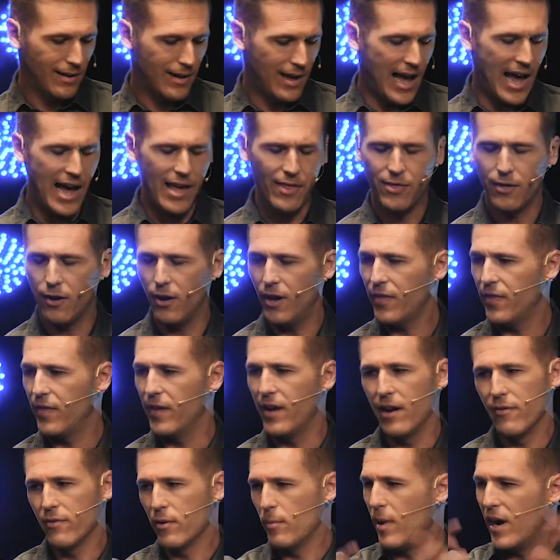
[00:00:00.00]
I thought
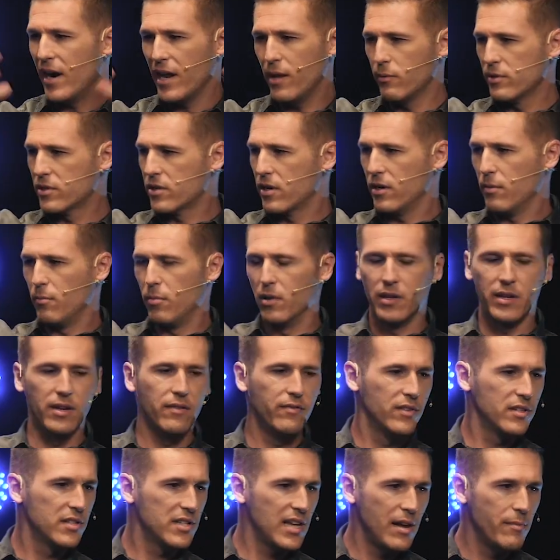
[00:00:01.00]
that everybody was going to
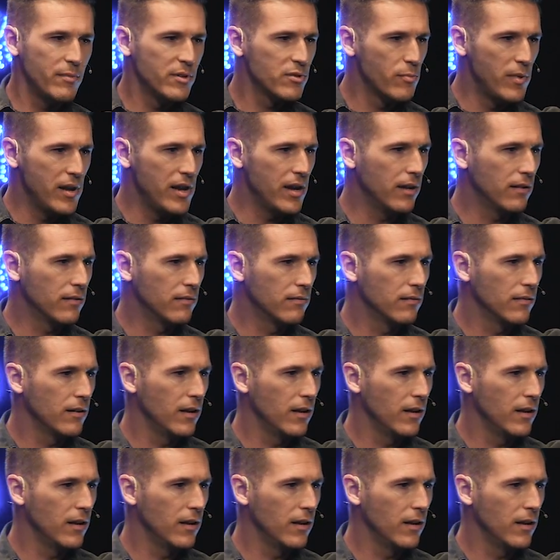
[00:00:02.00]
believe the same as me,